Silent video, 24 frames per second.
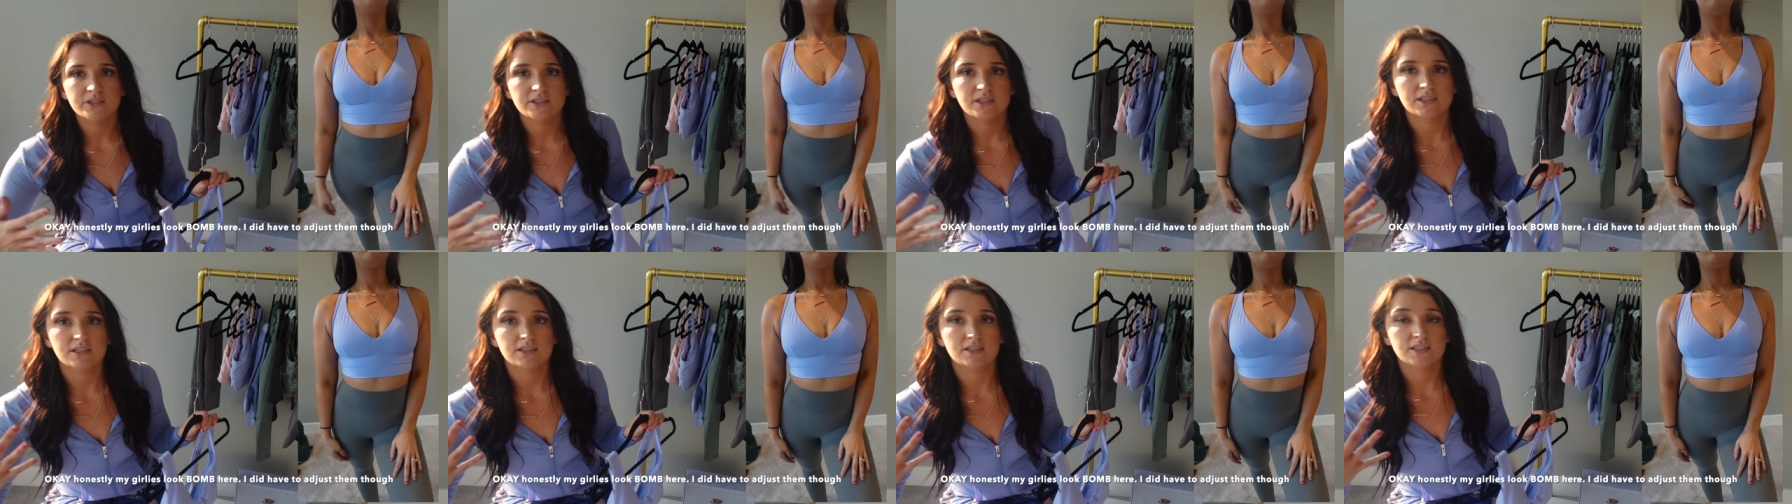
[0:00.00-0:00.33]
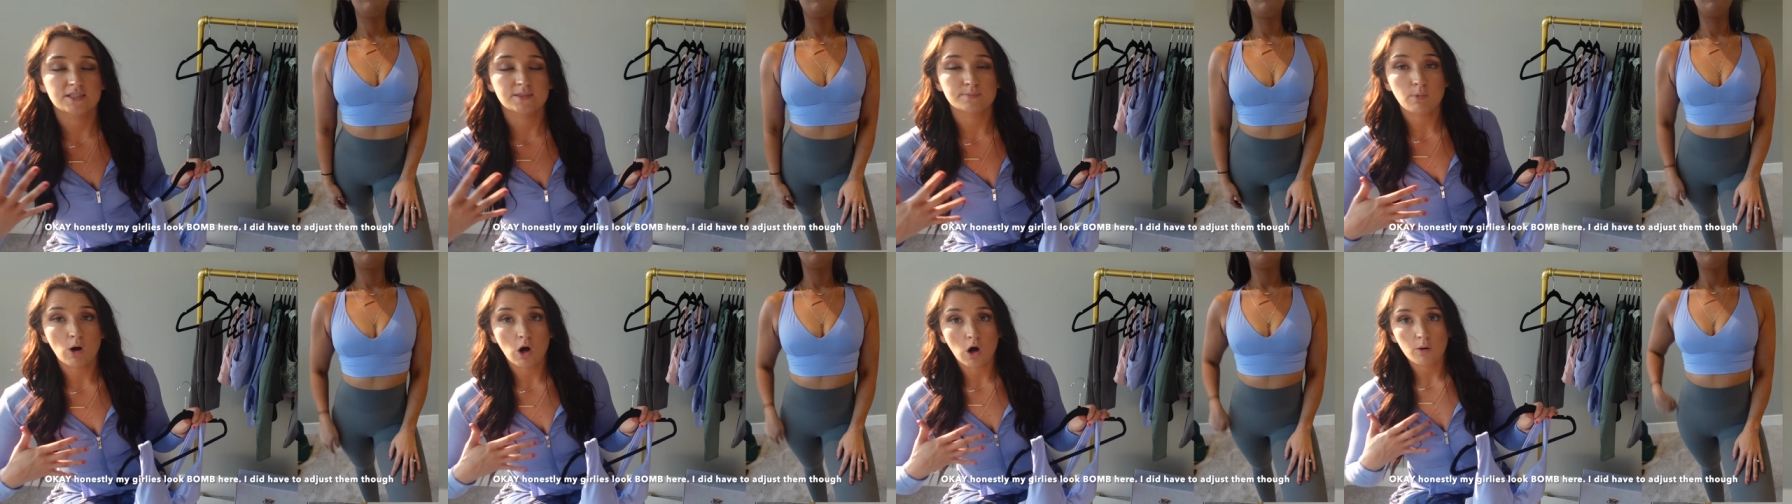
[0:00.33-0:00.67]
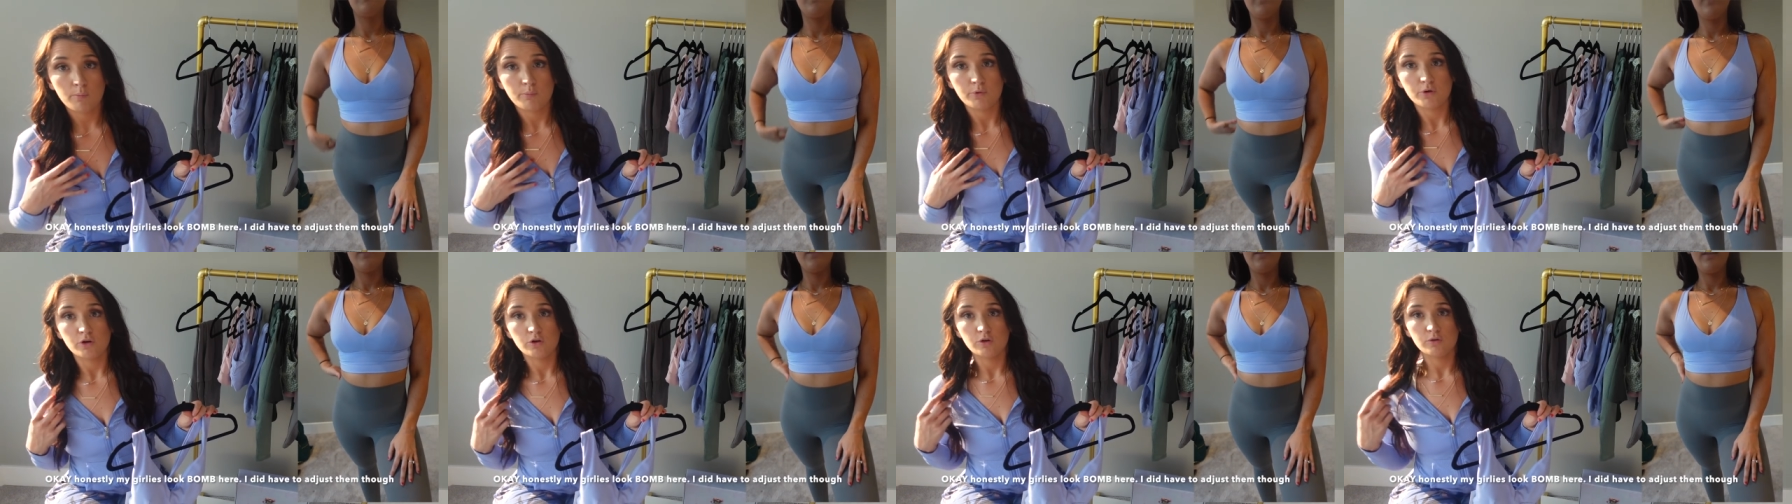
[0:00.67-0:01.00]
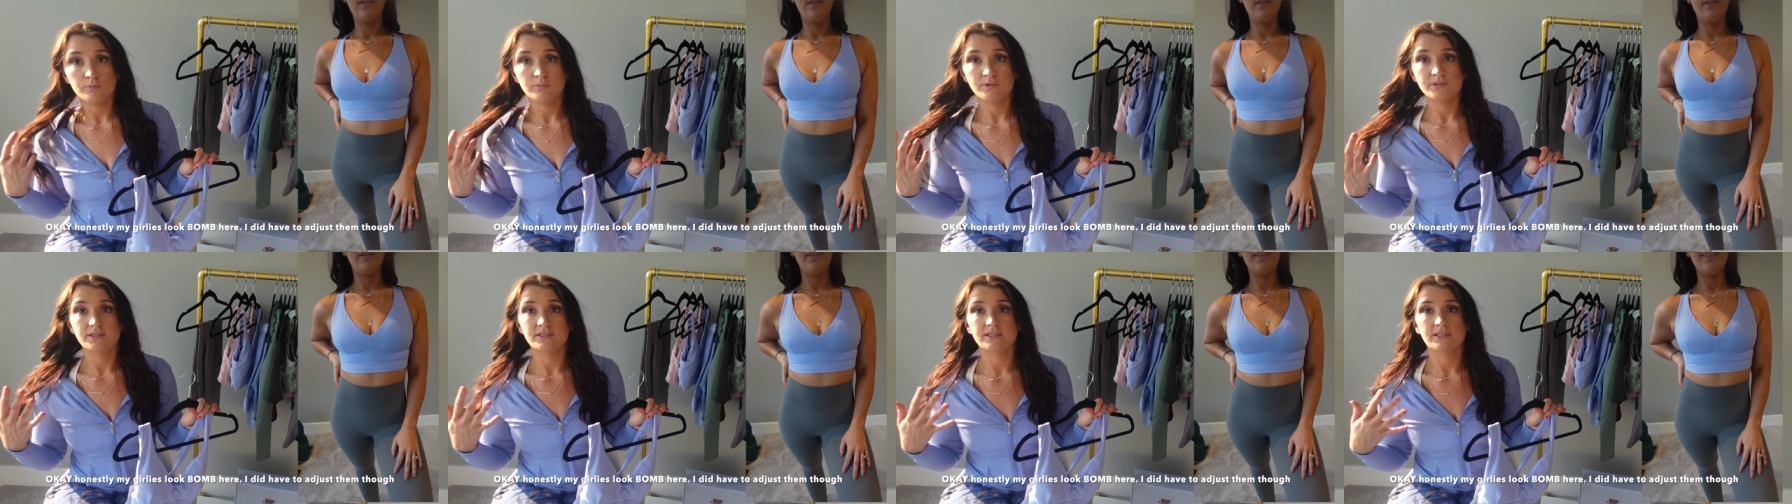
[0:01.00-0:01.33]
small
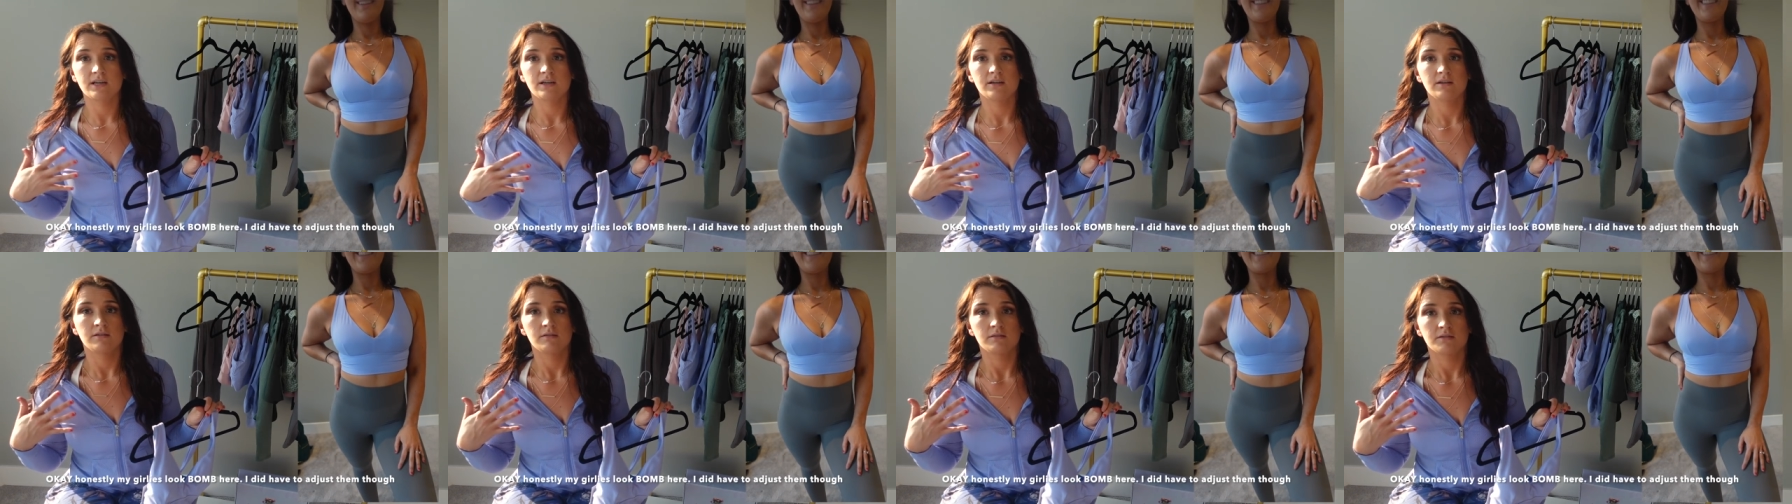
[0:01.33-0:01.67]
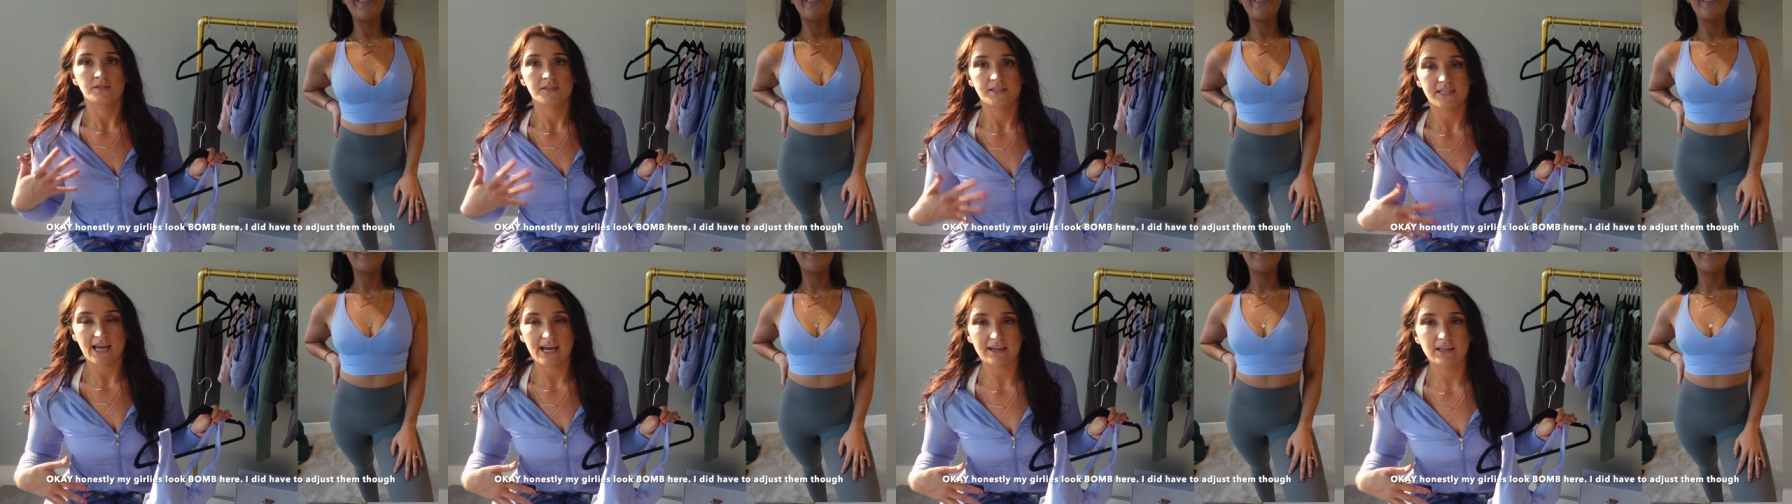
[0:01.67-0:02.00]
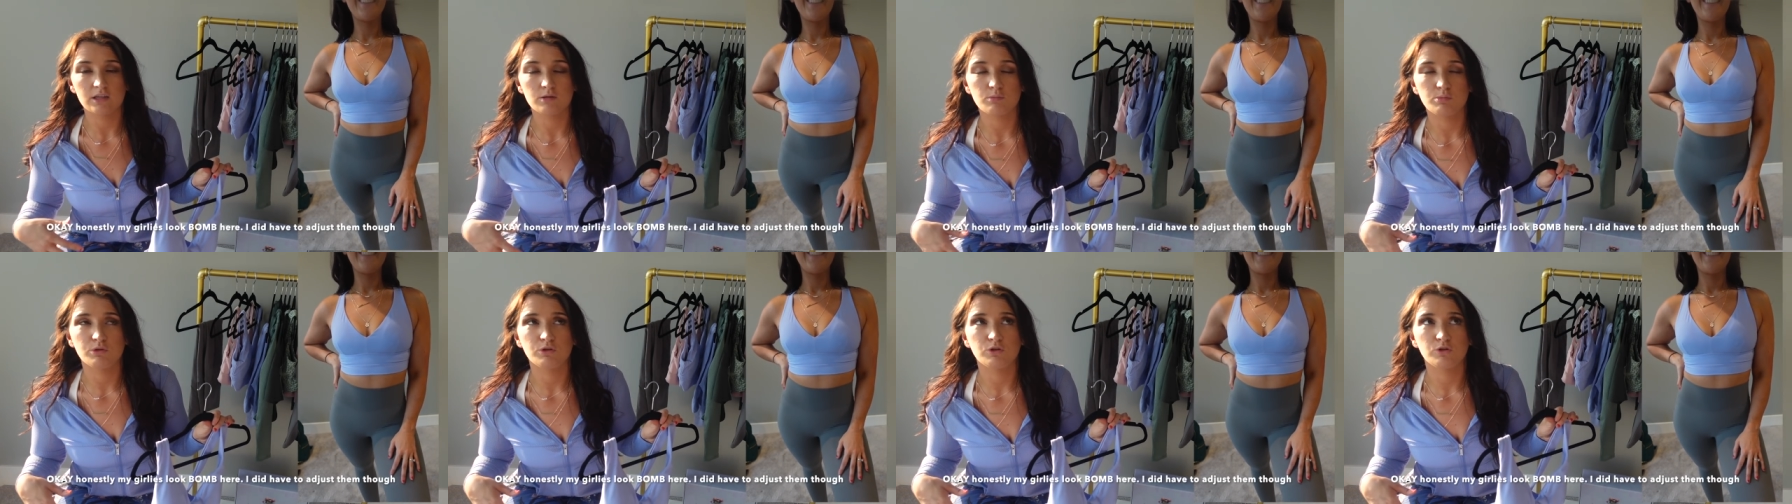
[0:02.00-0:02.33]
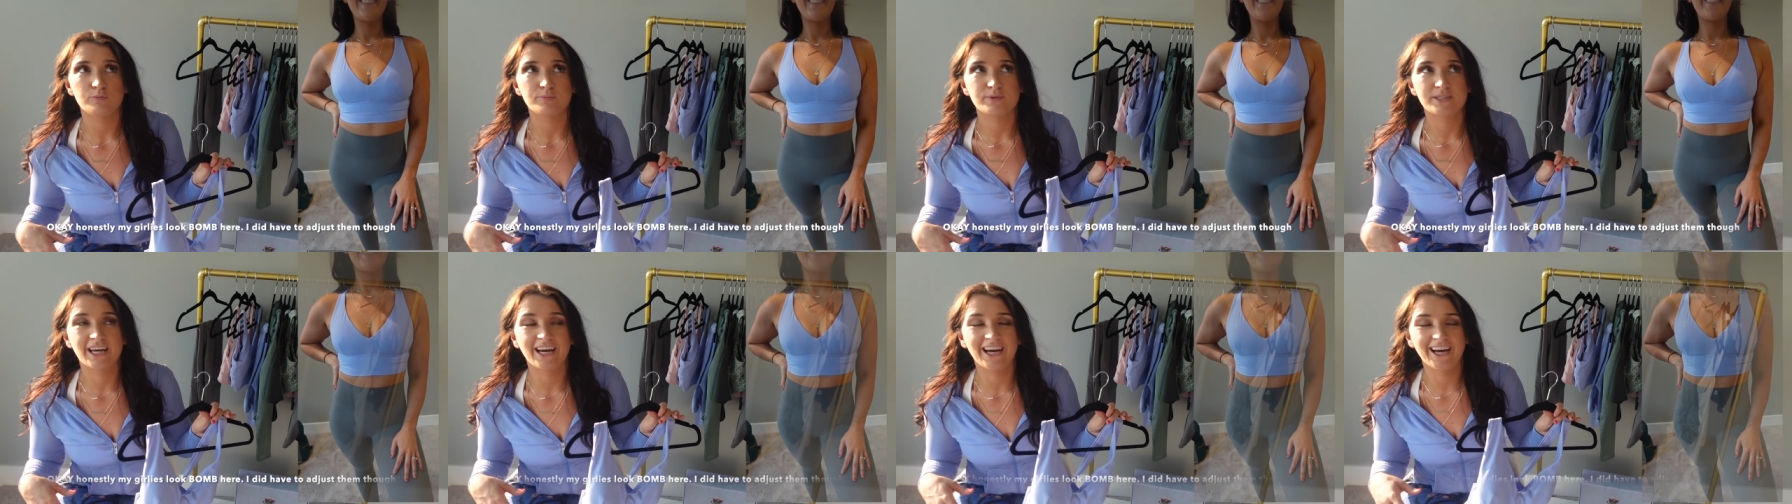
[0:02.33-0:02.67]
boobs, saggy
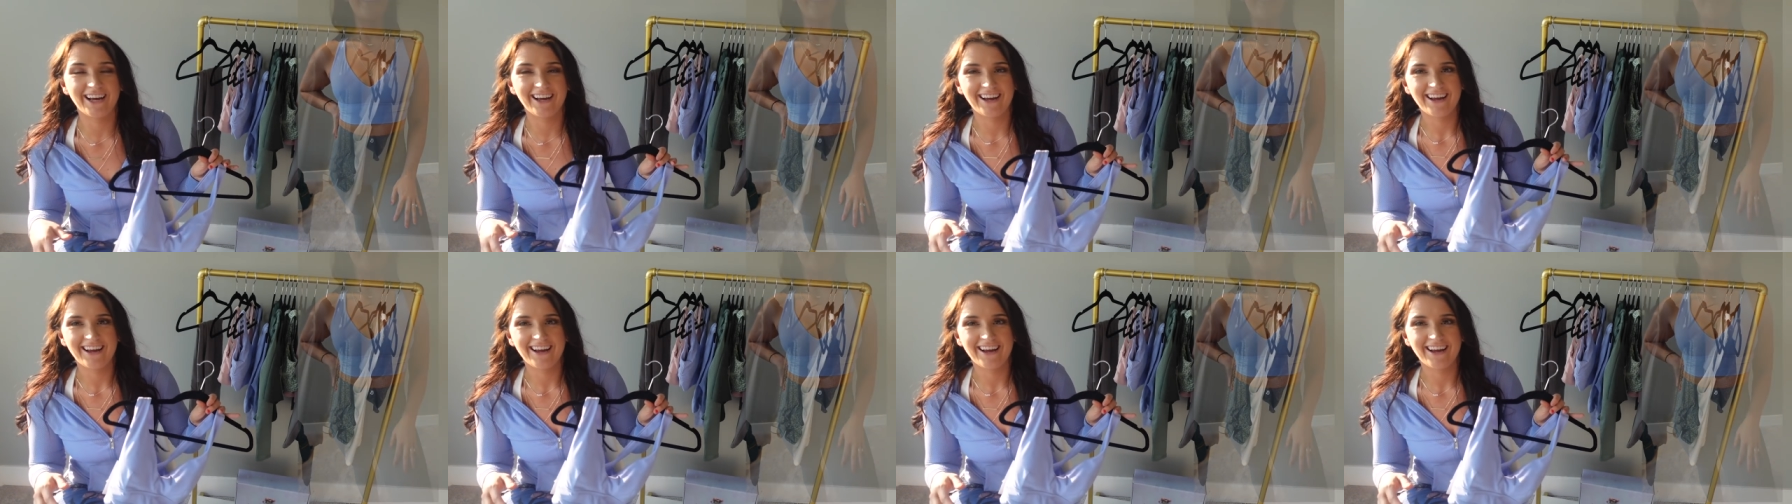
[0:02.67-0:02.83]
boobs,